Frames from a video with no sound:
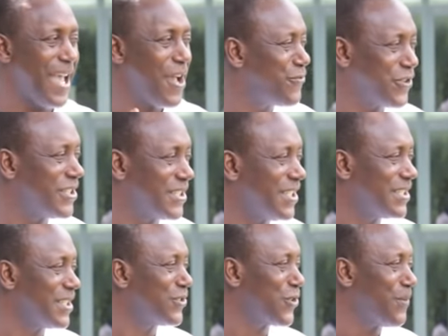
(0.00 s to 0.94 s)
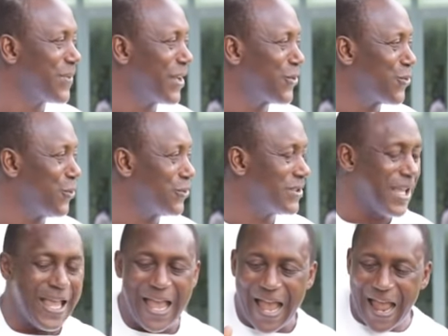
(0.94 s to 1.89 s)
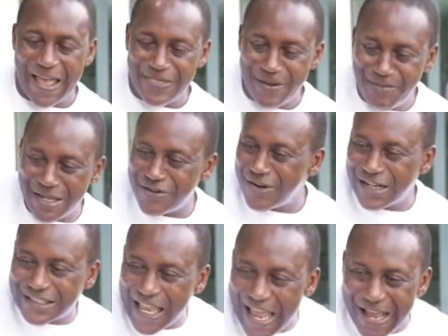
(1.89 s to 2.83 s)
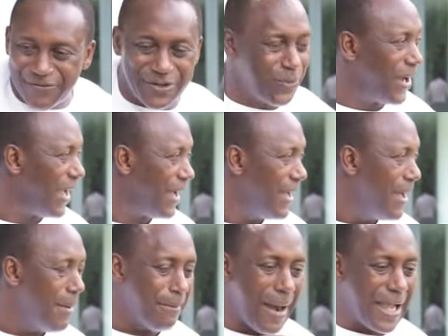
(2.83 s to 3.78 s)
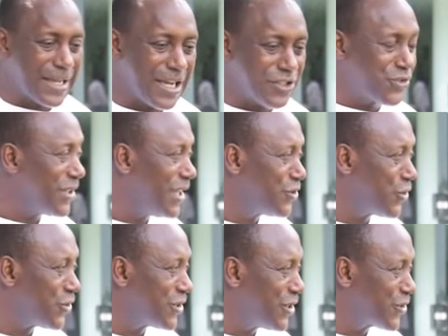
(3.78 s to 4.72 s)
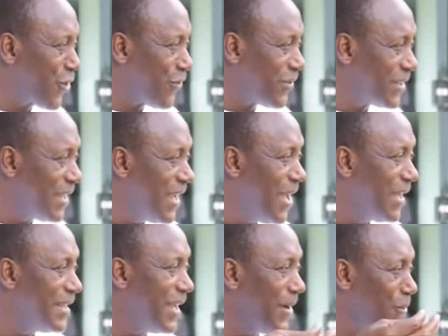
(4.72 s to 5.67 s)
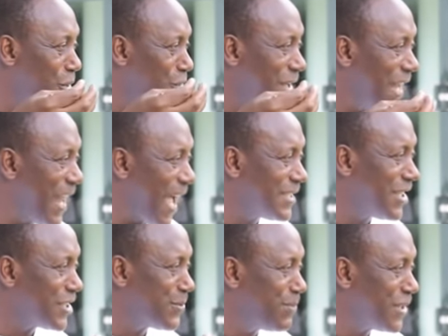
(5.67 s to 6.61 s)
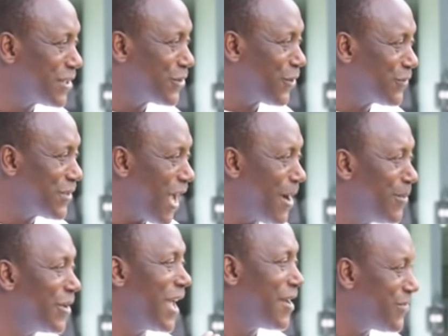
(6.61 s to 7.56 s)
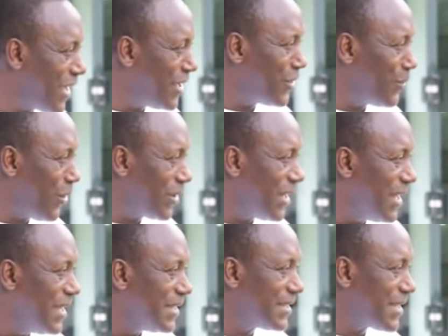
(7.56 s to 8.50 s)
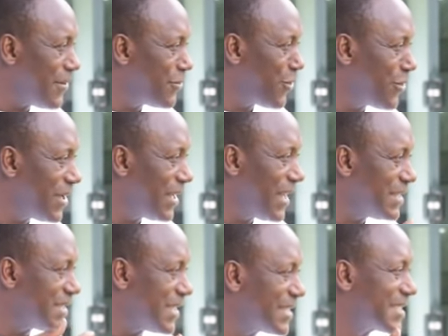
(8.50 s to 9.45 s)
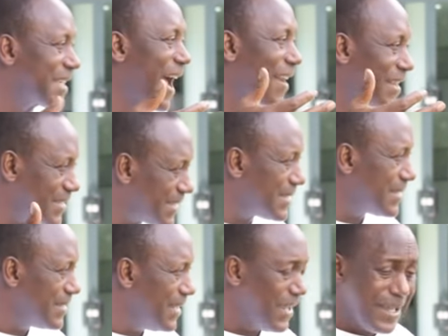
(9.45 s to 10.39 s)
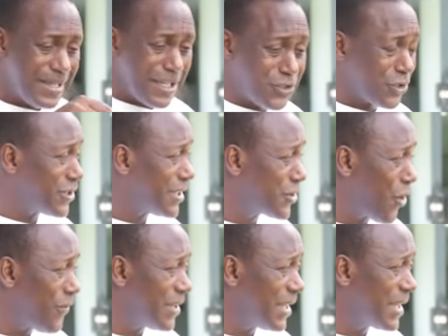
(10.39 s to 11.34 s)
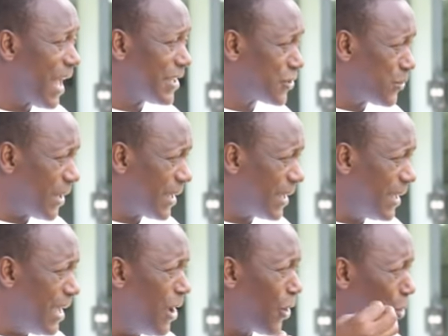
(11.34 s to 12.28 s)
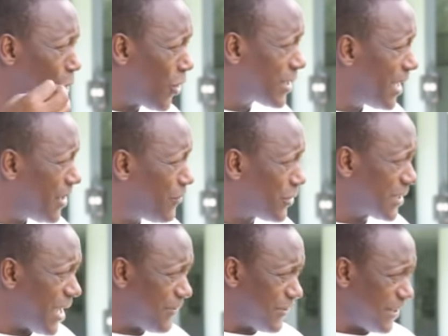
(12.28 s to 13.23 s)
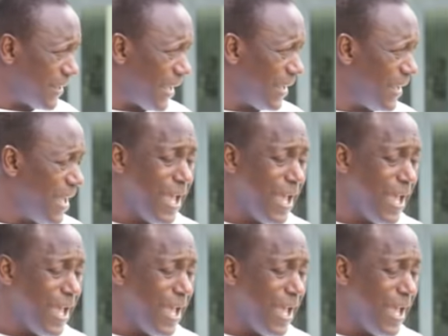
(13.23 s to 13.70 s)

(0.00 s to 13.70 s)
Every season something grows, and the minerals are everywhere. My country, they just discovered the, one of the largest pieces of diamond ever in the world 706 carats. They just discovered it last week. God gave us everything.